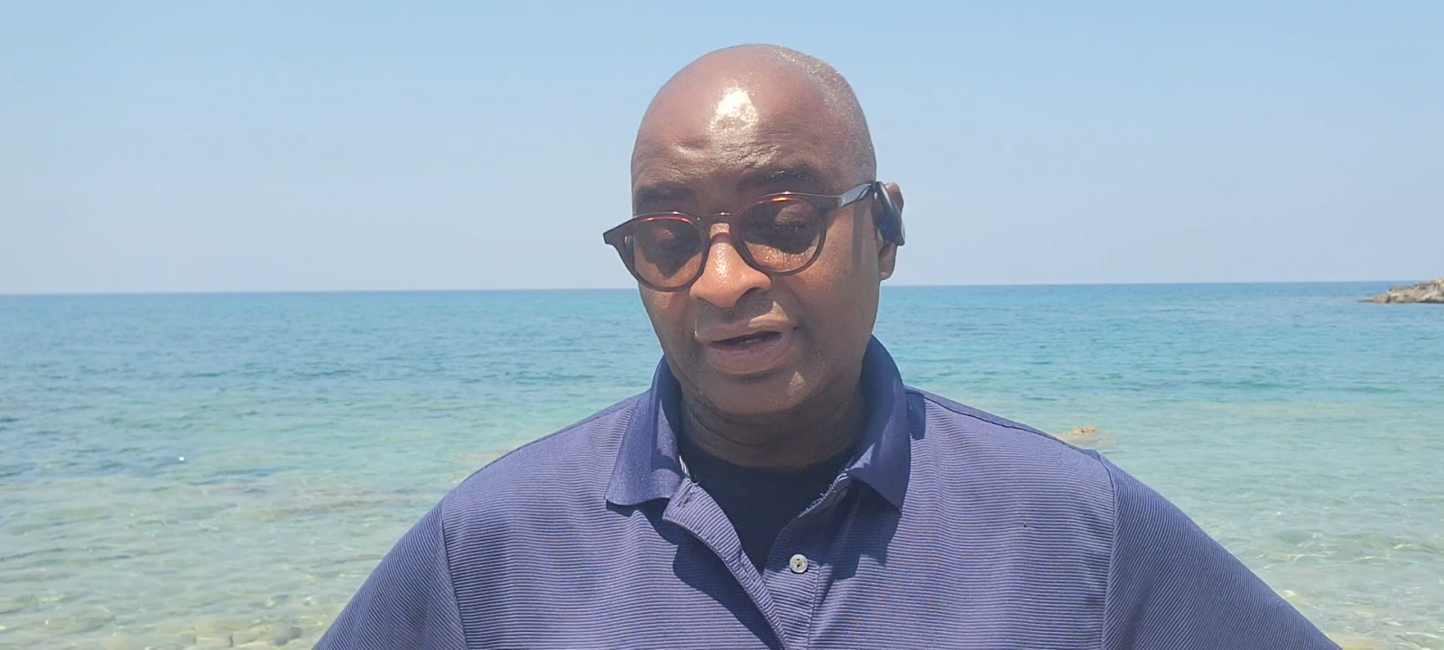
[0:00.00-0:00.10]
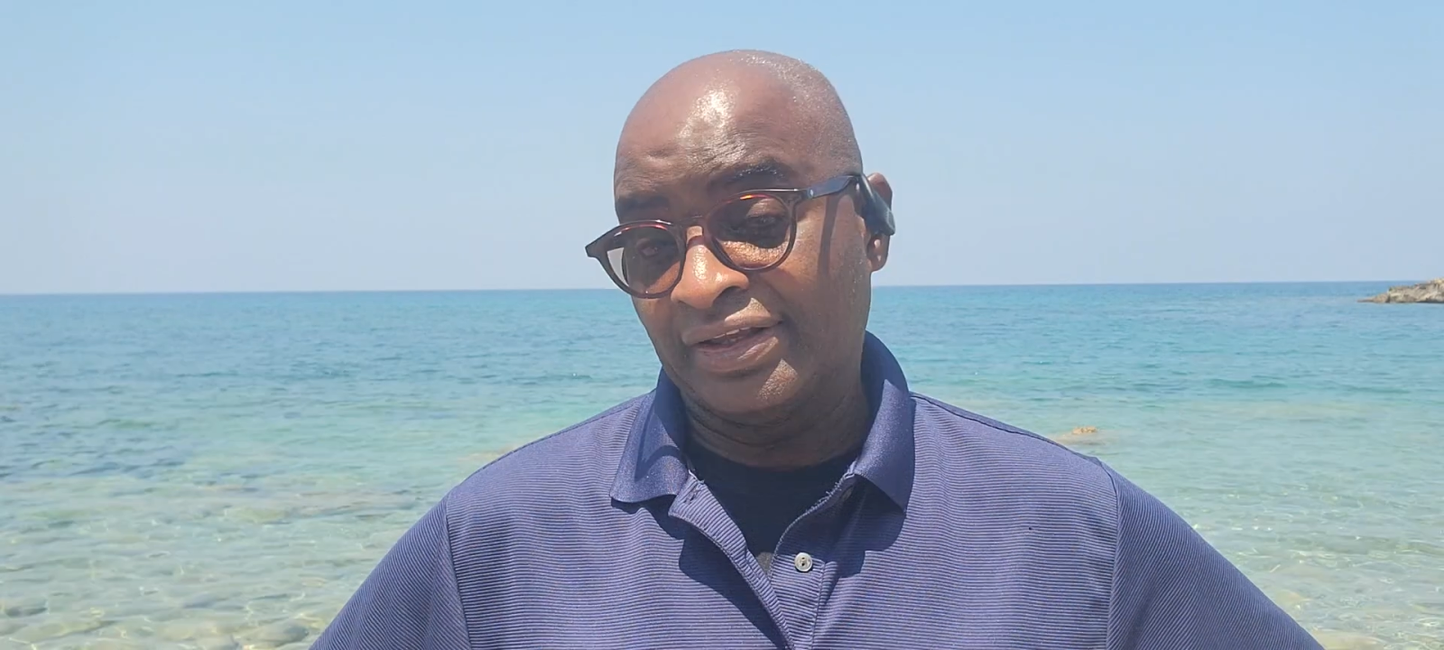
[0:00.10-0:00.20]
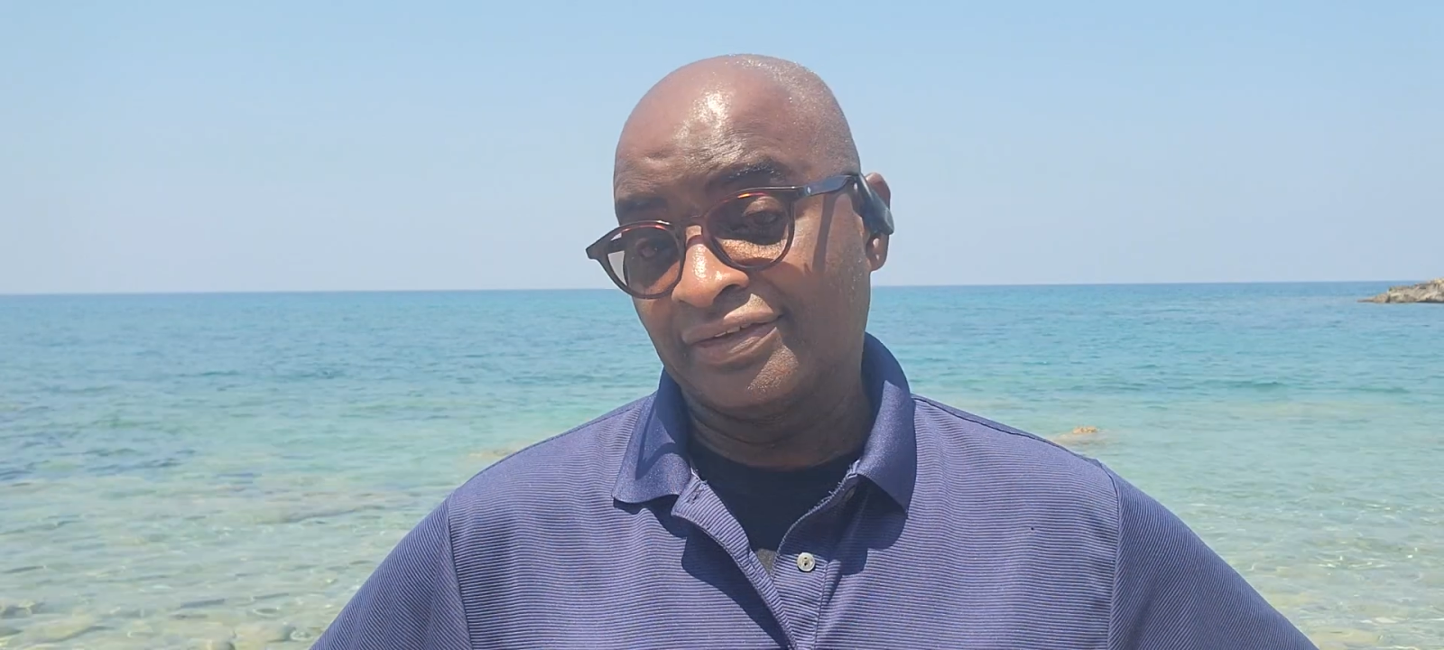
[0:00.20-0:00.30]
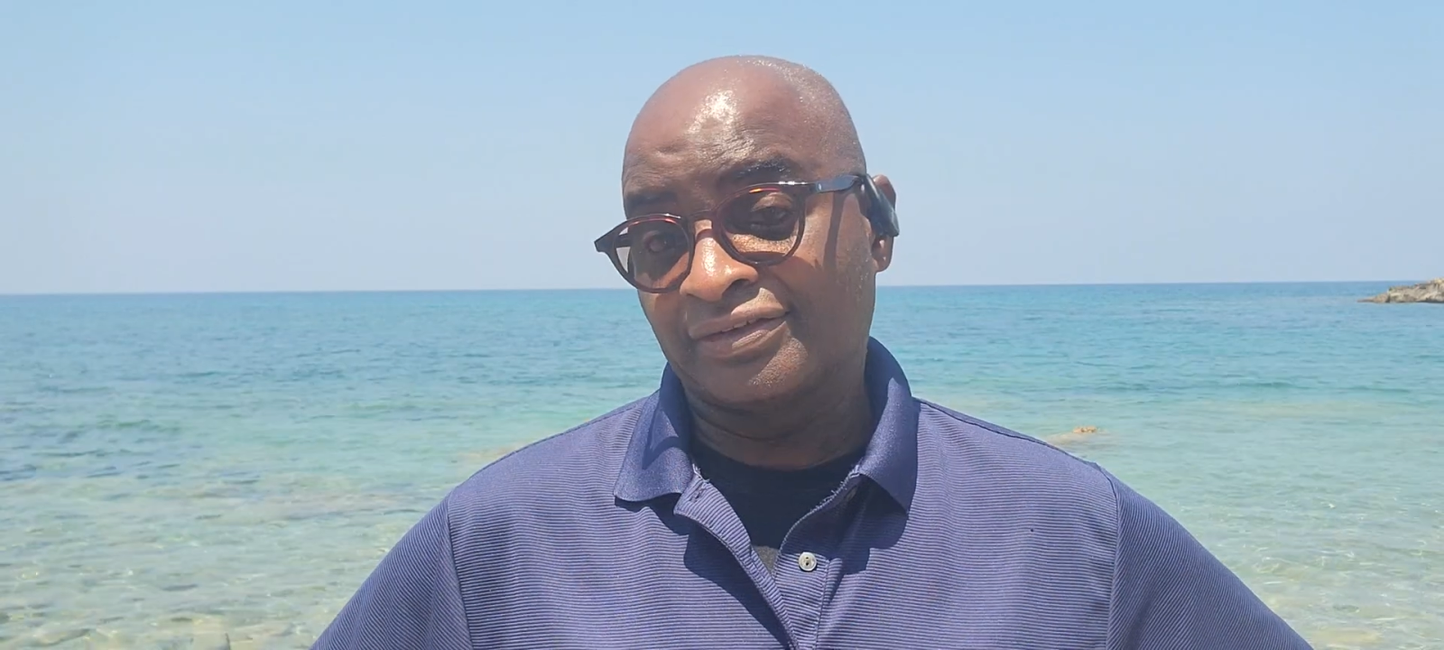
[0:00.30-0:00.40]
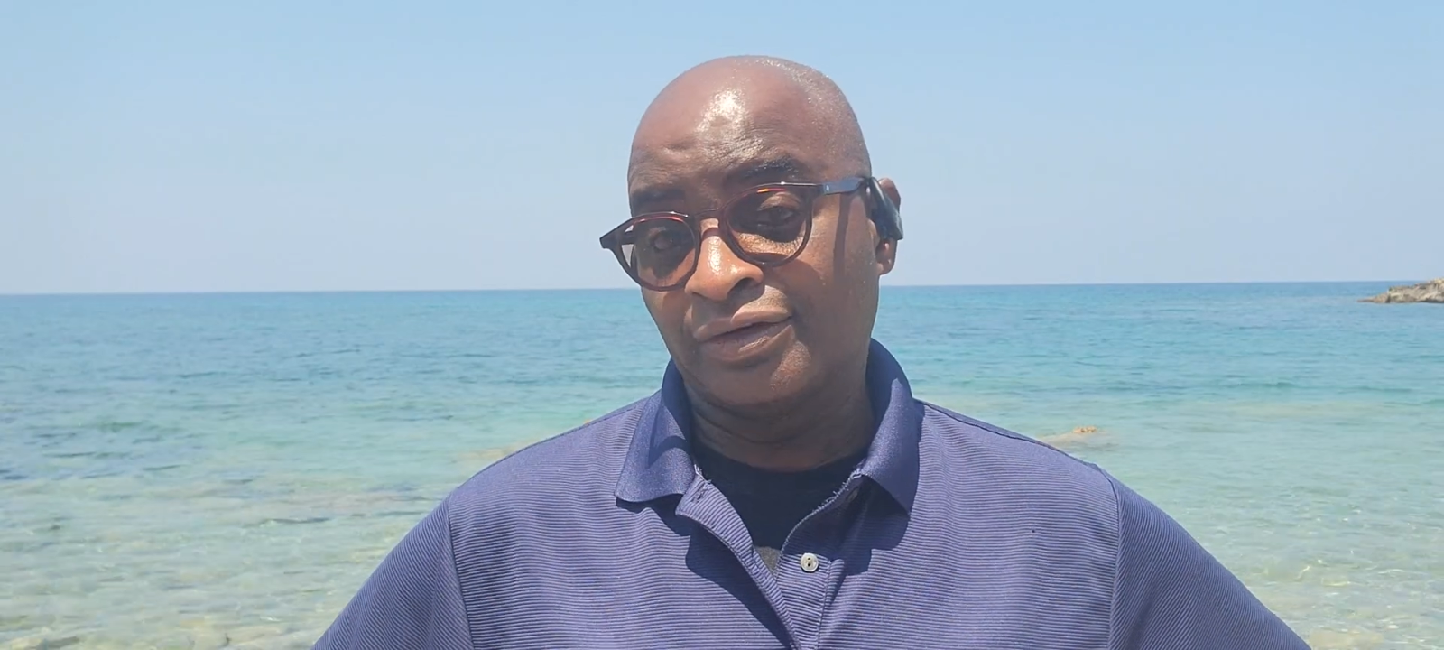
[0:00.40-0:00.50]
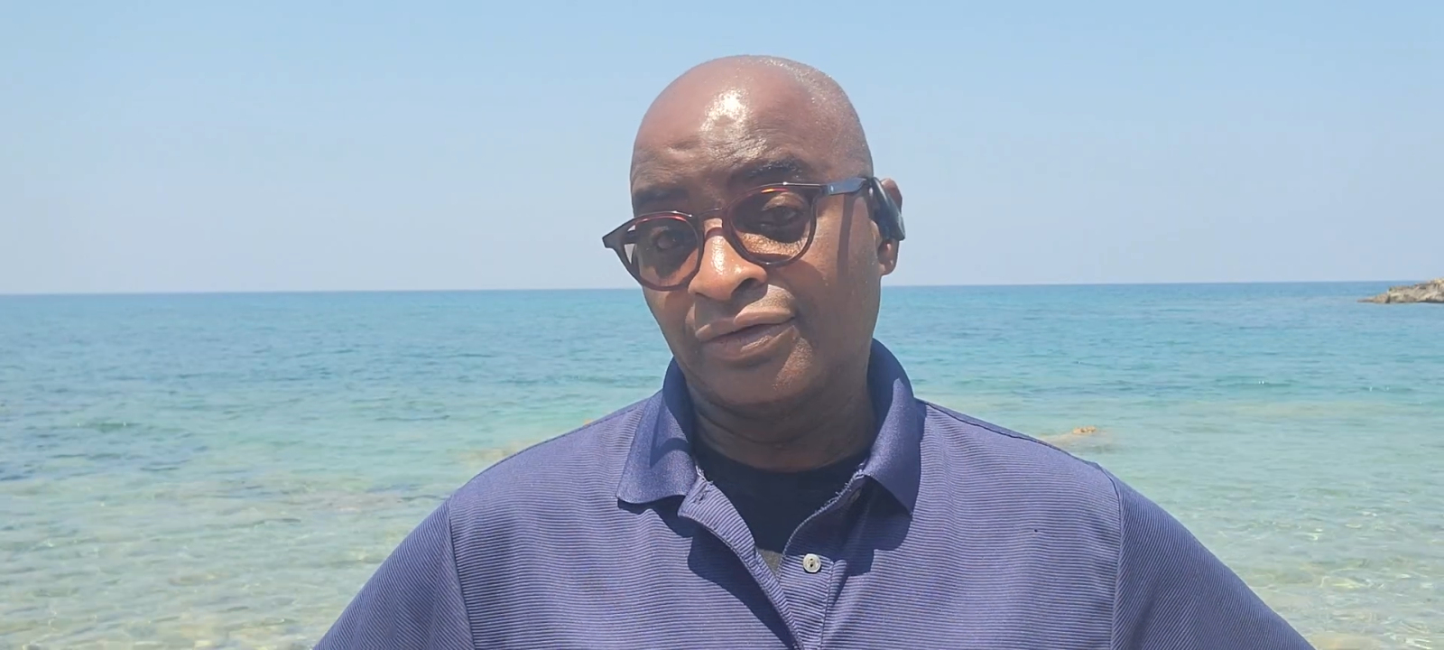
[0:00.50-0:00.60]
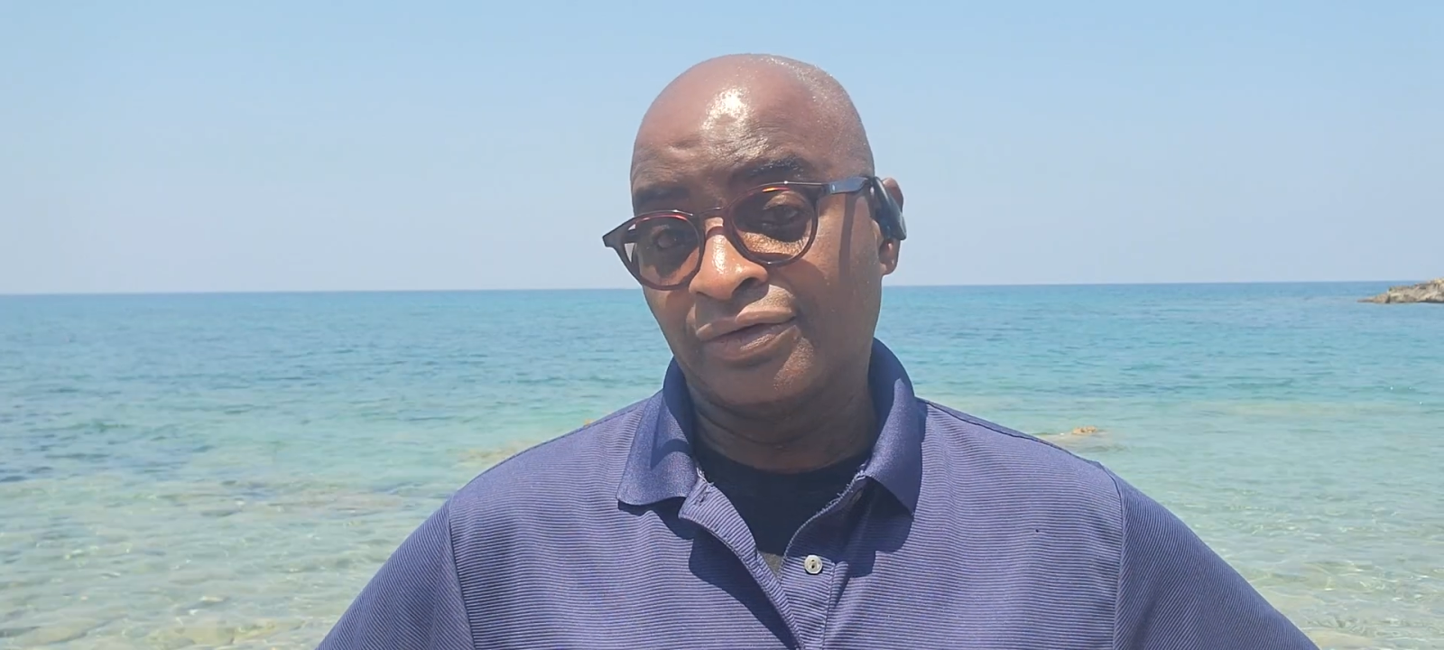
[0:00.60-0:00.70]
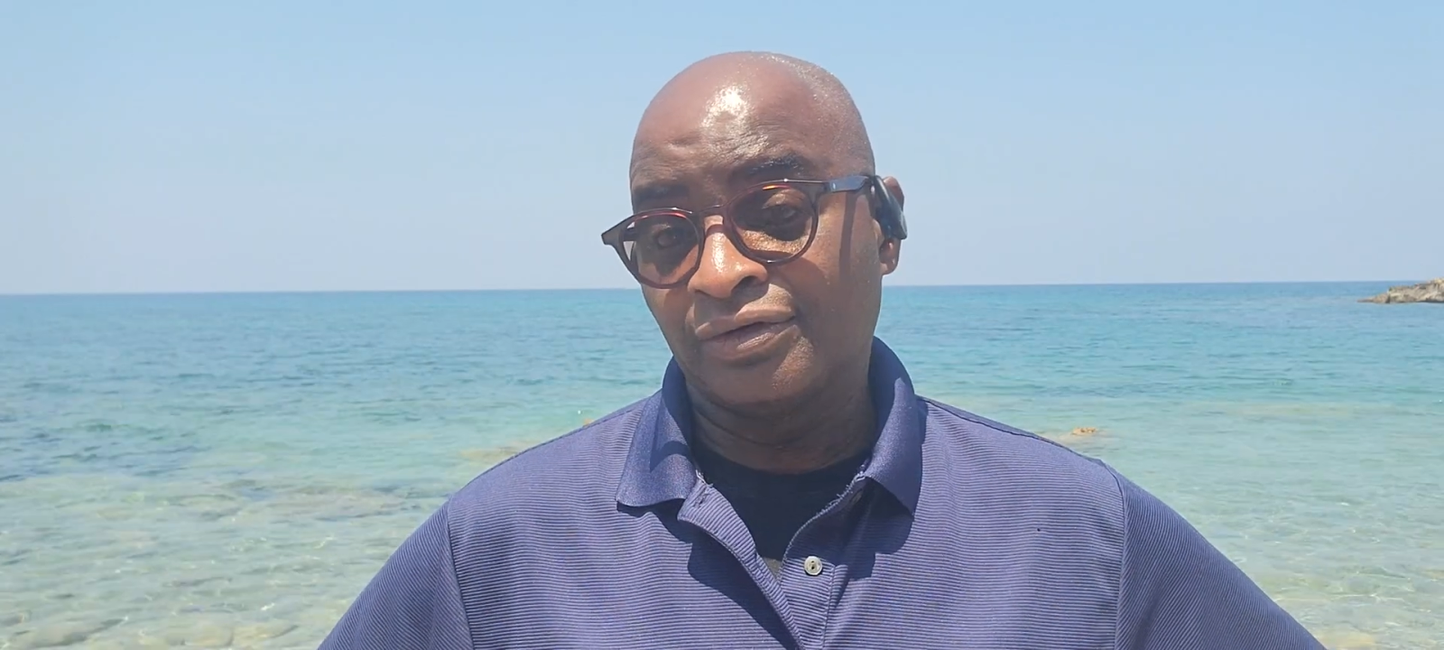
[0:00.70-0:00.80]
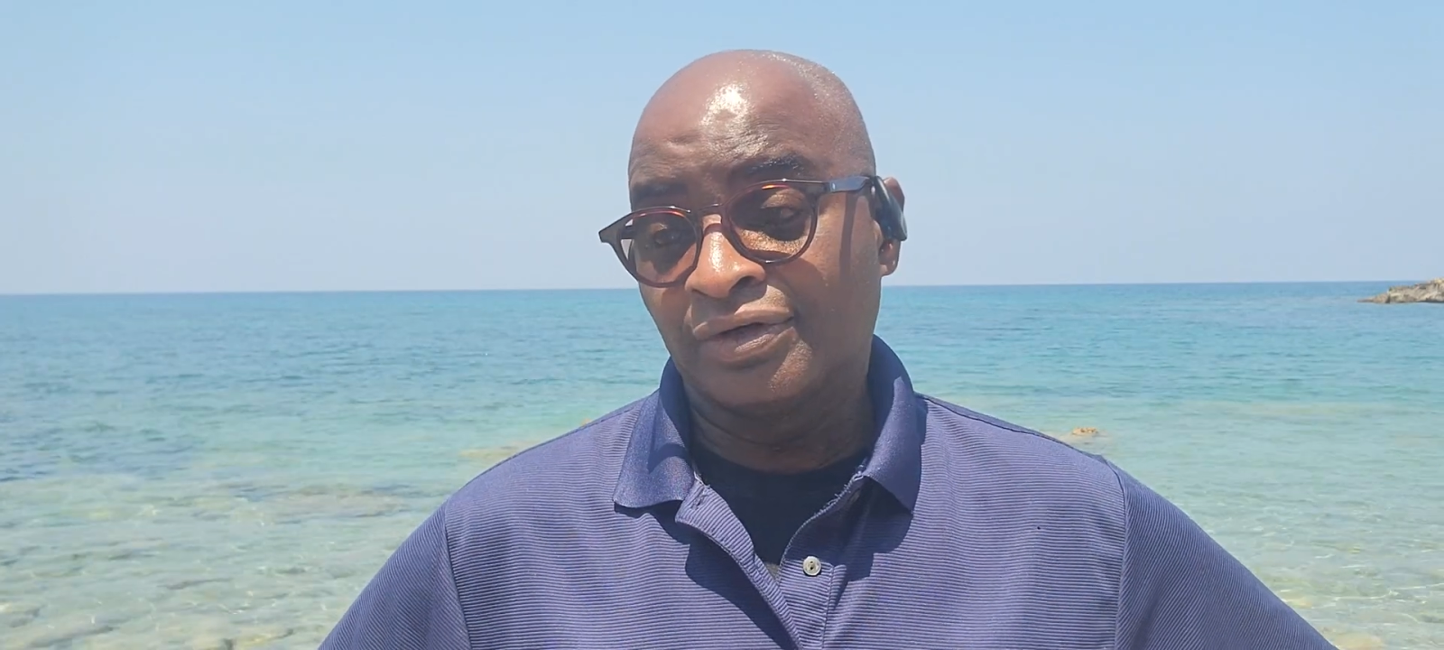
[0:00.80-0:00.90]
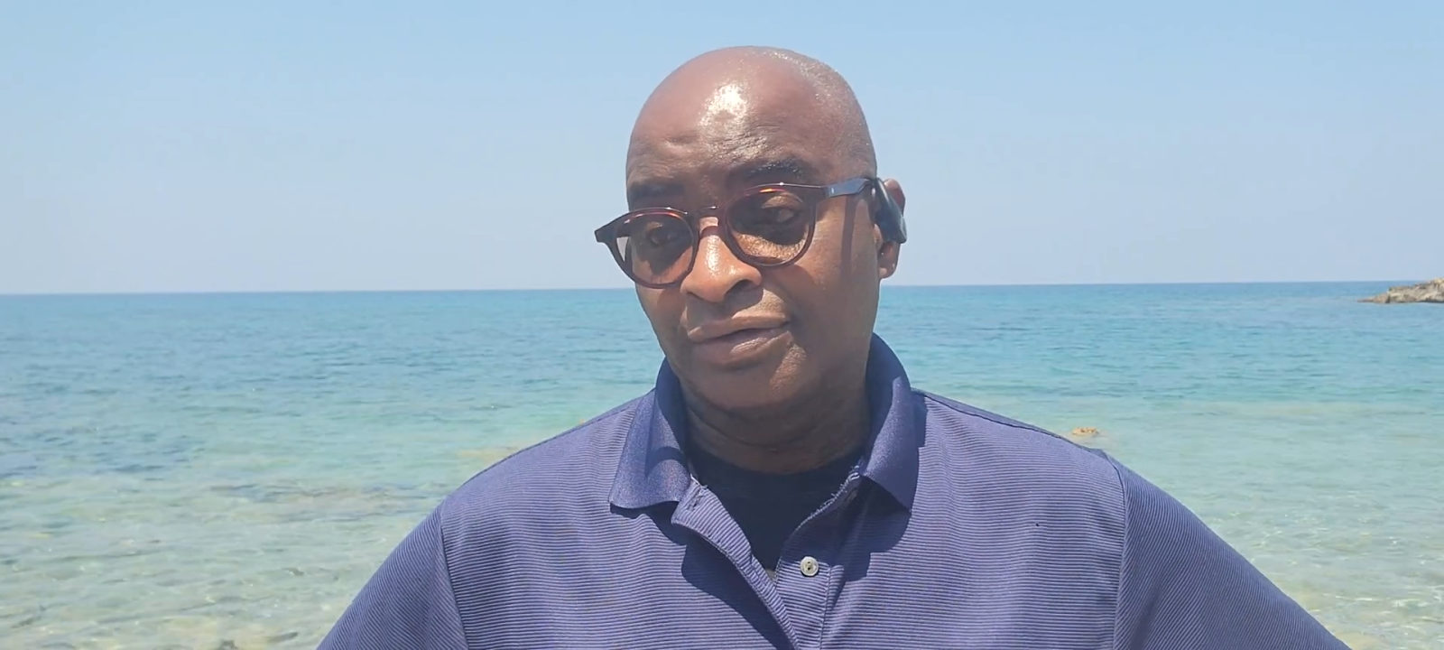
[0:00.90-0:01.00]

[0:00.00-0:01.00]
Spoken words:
is to